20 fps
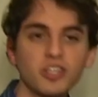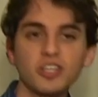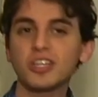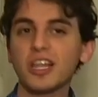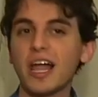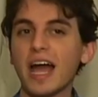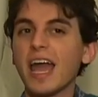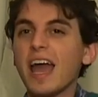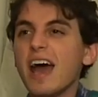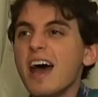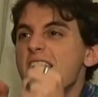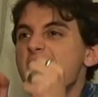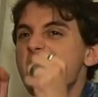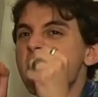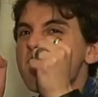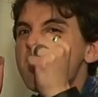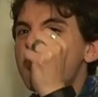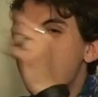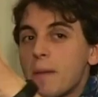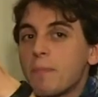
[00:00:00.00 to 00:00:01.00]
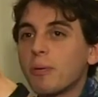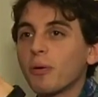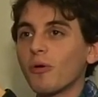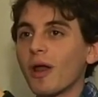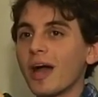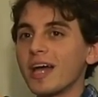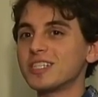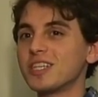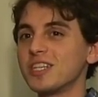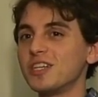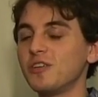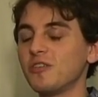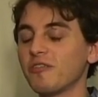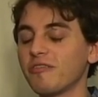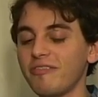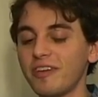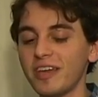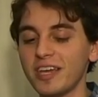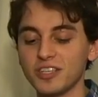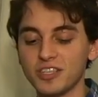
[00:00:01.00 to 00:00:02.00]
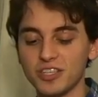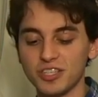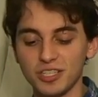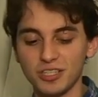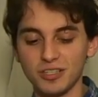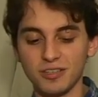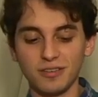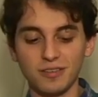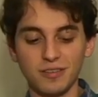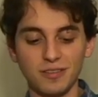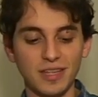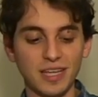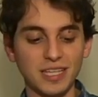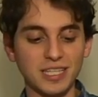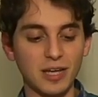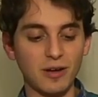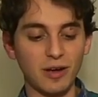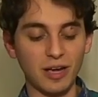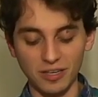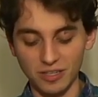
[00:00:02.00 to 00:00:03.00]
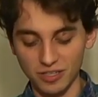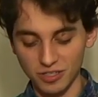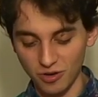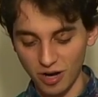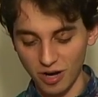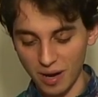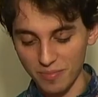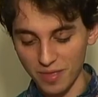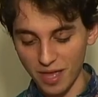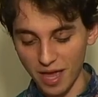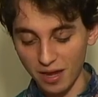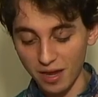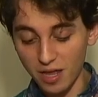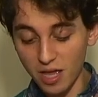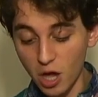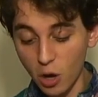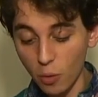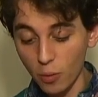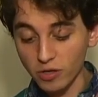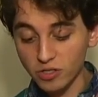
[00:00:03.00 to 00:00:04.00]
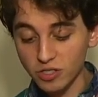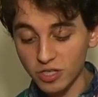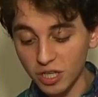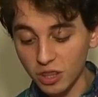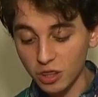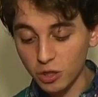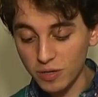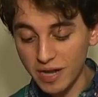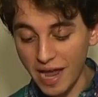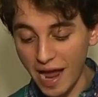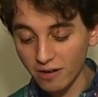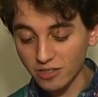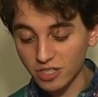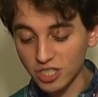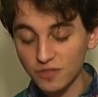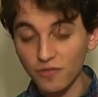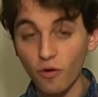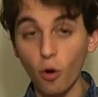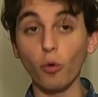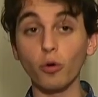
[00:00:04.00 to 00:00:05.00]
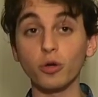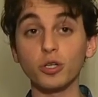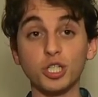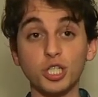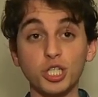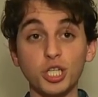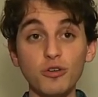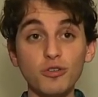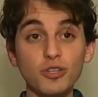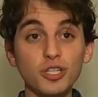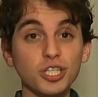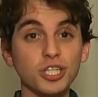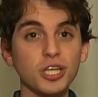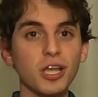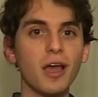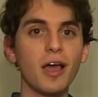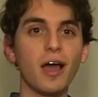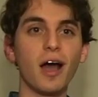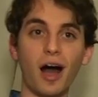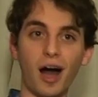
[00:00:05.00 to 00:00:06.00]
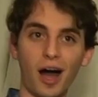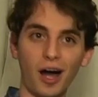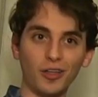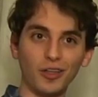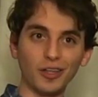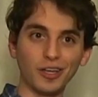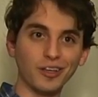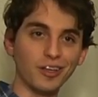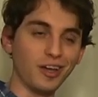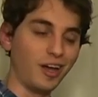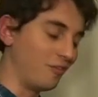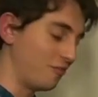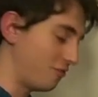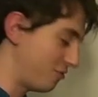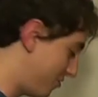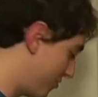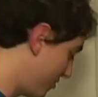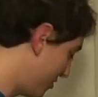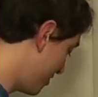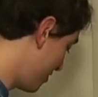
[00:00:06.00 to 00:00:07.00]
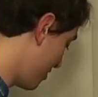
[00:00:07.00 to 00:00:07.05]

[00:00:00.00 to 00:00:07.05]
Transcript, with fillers: and just like vaporized it in your face. That's how I describe that. We also need three ounces of orange juice. Oddly enough,